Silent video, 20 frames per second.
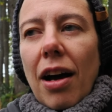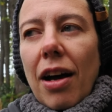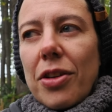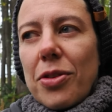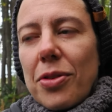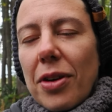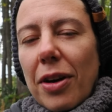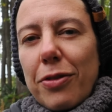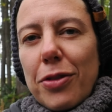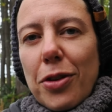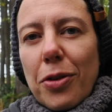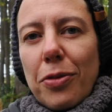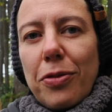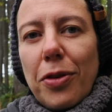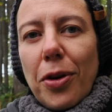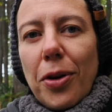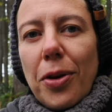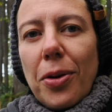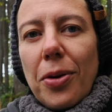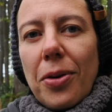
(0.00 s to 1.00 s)
You have your
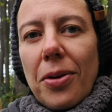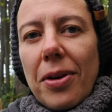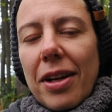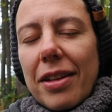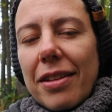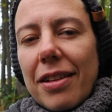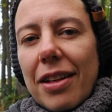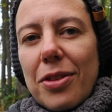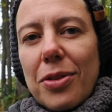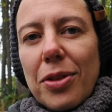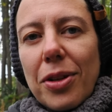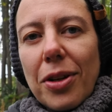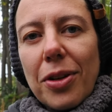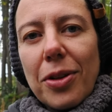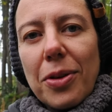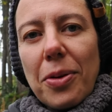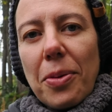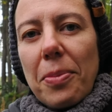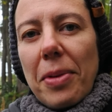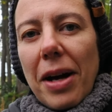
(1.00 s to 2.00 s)
photo and then you can
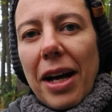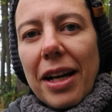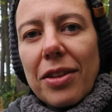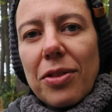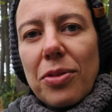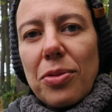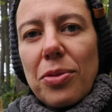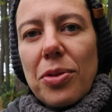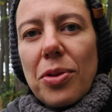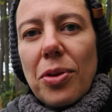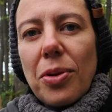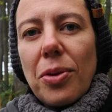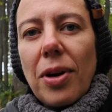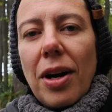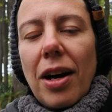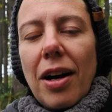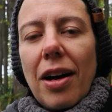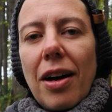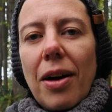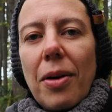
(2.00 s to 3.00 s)
go back to your
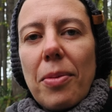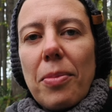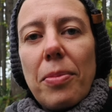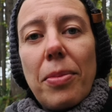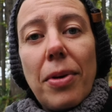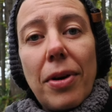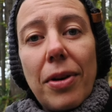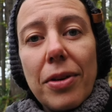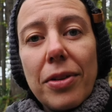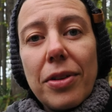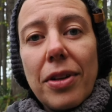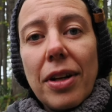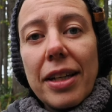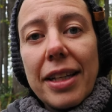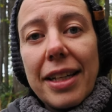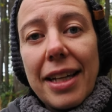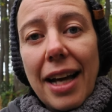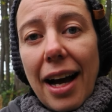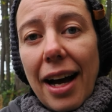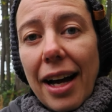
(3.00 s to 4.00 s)
bird
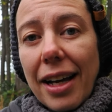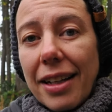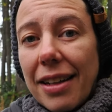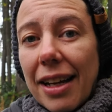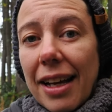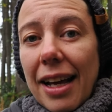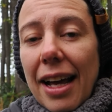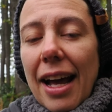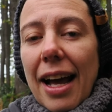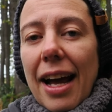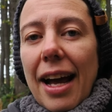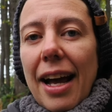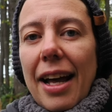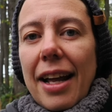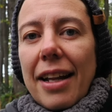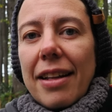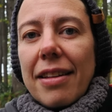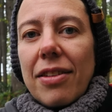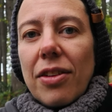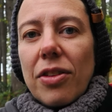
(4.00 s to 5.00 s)
guide
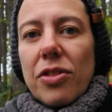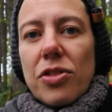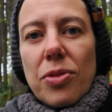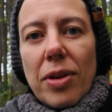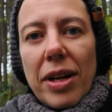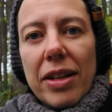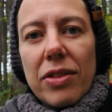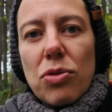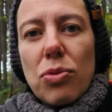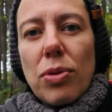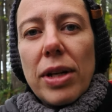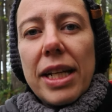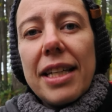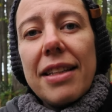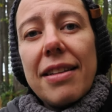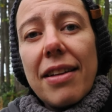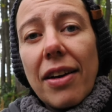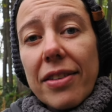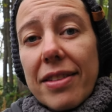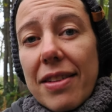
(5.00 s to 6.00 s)
and try to
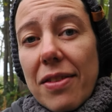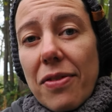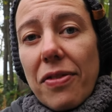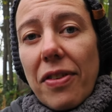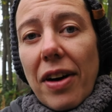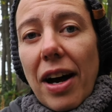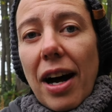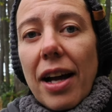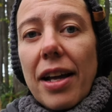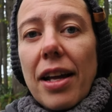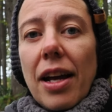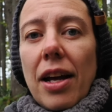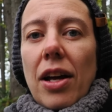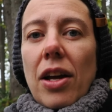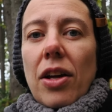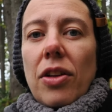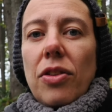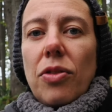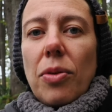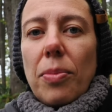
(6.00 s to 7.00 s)
identify
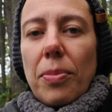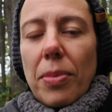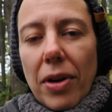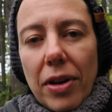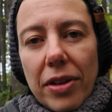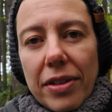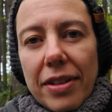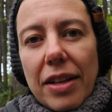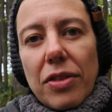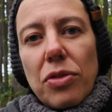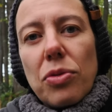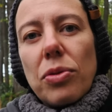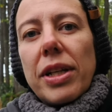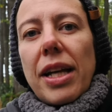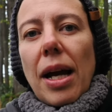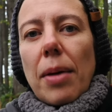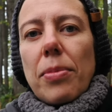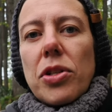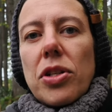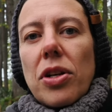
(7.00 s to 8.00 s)
the bird that you
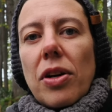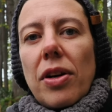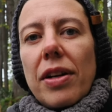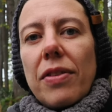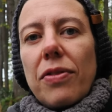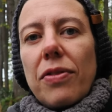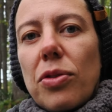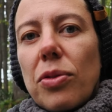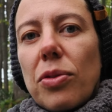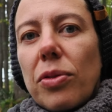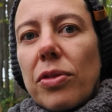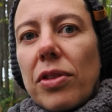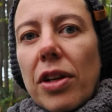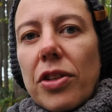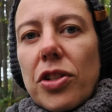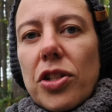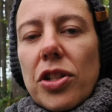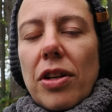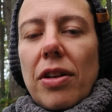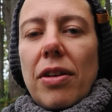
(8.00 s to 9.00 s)
capture you're not
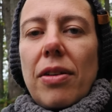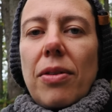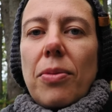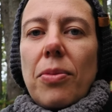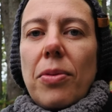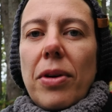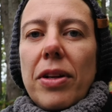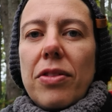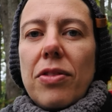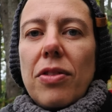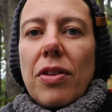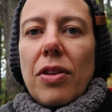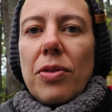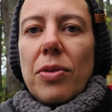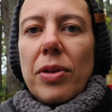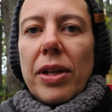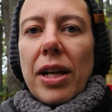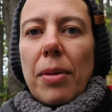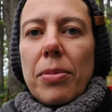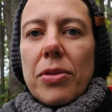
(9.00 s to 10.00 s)
sure what you
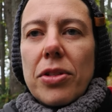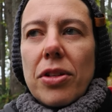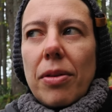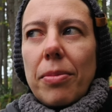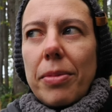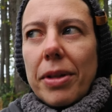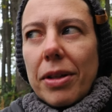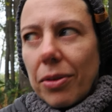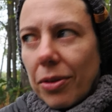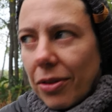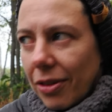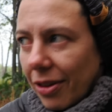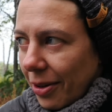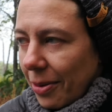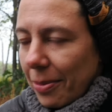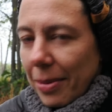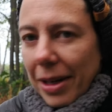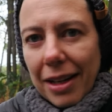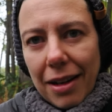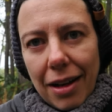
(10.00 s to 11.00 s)
capture, because oh
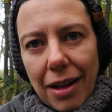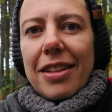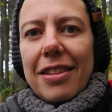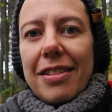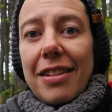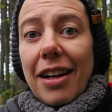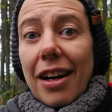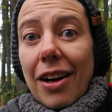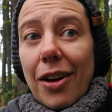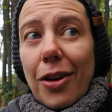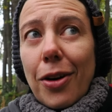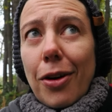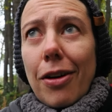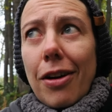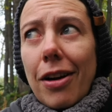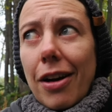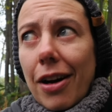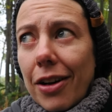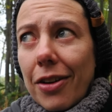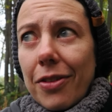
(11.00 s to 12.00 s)
my god, there are a
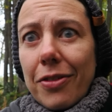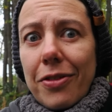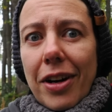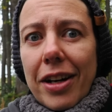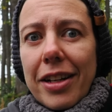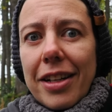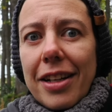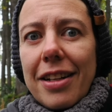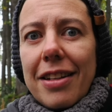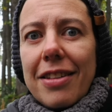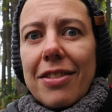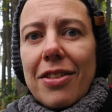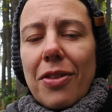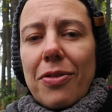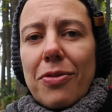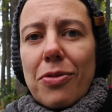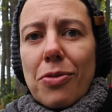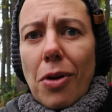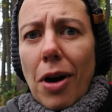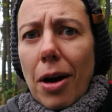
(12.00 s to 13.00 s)
lot of varieties of
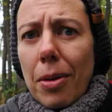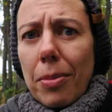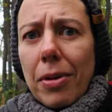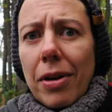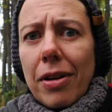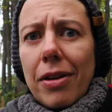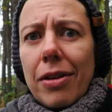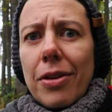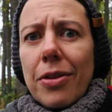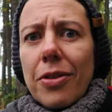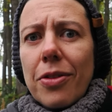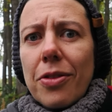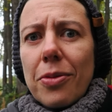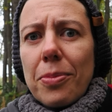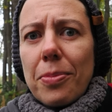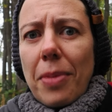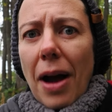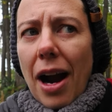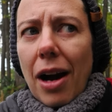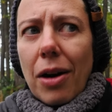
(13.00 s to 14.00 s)
warblers,
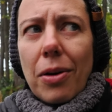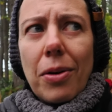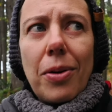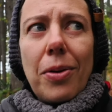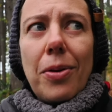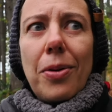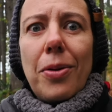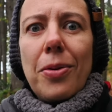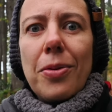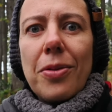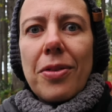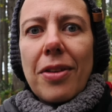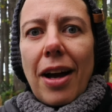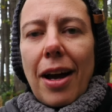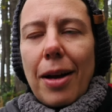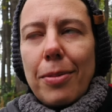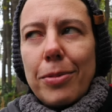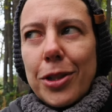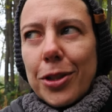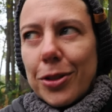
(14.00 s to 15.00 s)
sparrows.
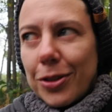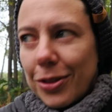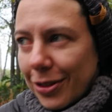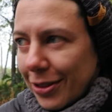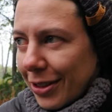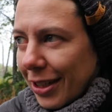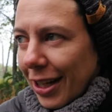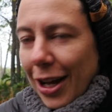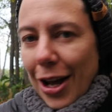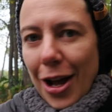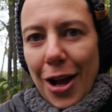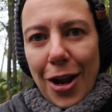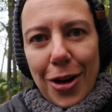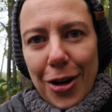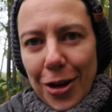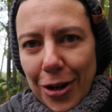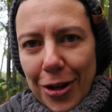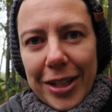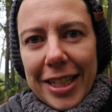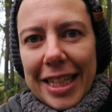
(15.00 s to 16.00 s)
I'm just
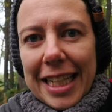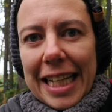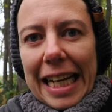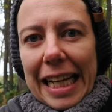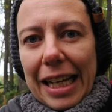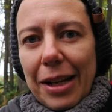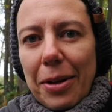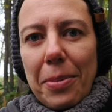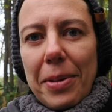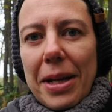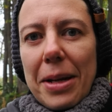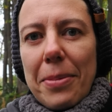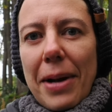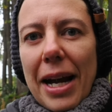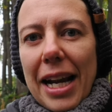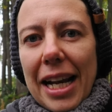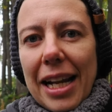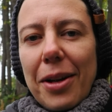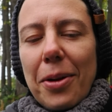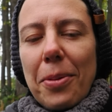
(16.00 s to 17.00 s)
learning little bit by
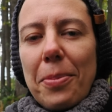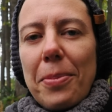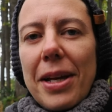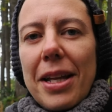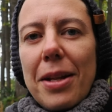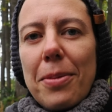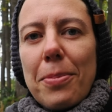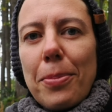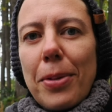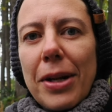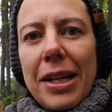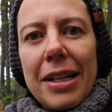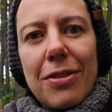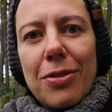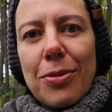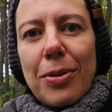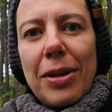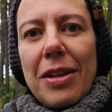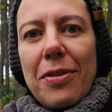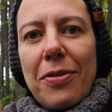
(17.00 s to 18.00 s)
little bit, but it's
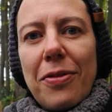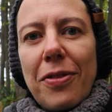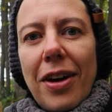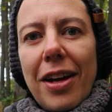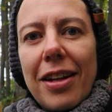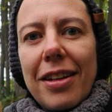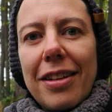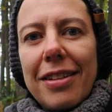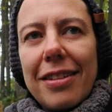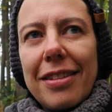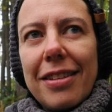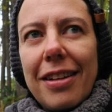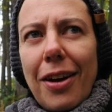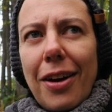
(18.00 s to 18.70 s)
really fun.